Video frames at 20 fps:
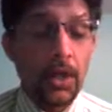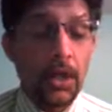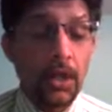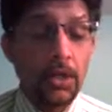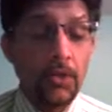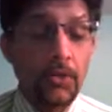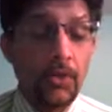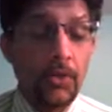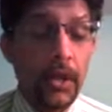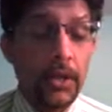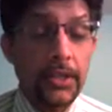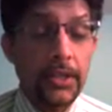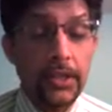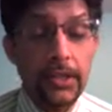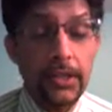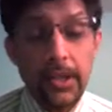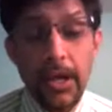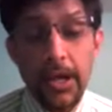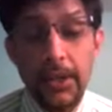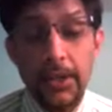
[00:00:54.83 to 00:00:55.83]
nine
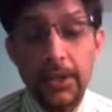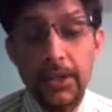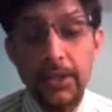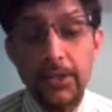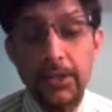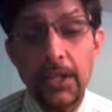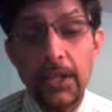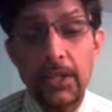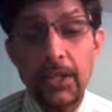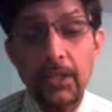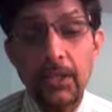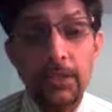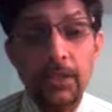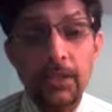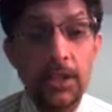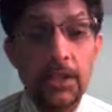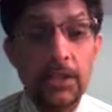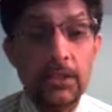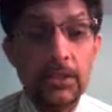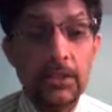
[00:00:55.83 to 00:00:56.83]
declared, and then
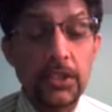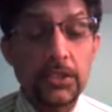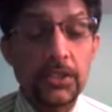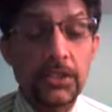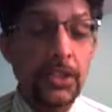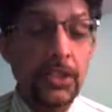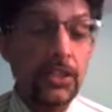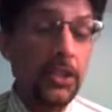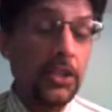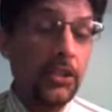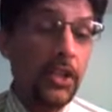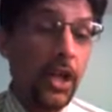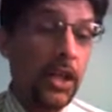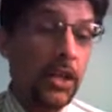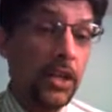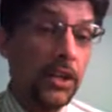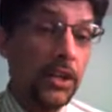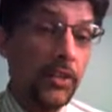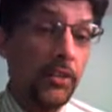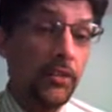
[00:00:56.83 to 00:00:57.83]
they set a
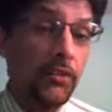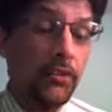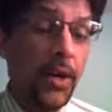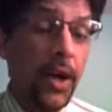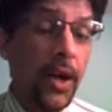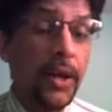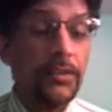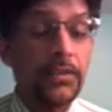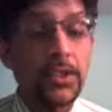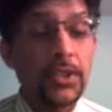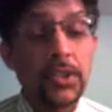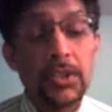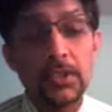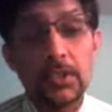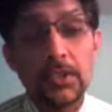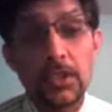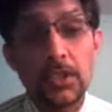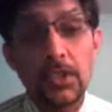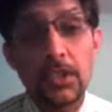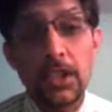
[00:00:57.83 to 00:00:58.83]
target of
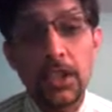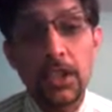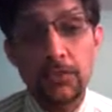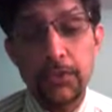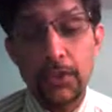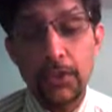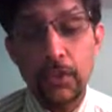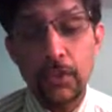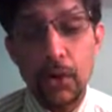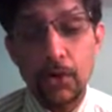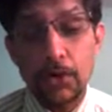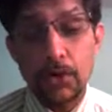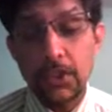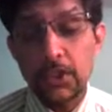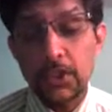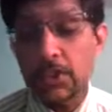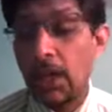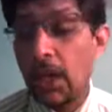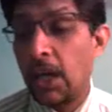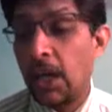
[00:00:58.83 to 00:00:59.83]
538 for the
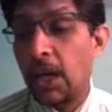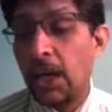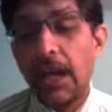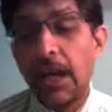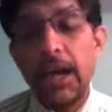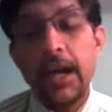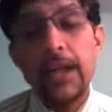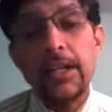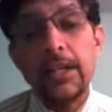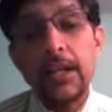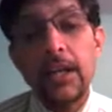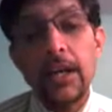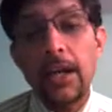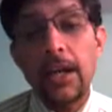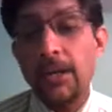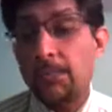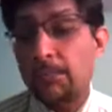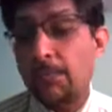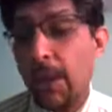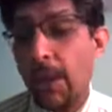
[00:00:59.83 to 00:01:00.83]
Aussies.
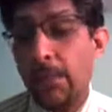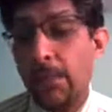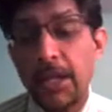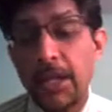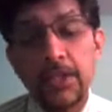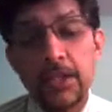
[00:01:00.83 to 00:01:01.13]
And Babar